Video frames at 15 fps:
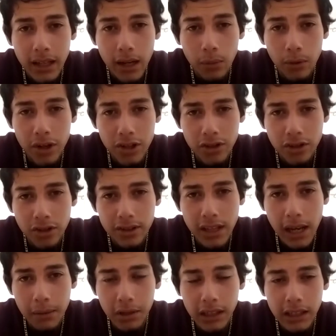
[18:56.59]
and when it's your
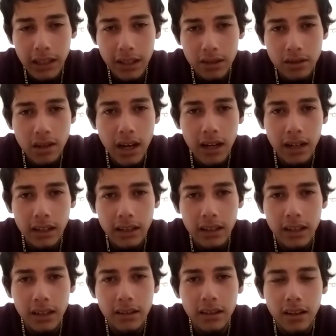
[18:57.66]
time to clean, you gotta
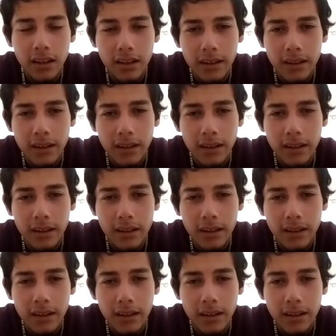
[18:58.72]
clean.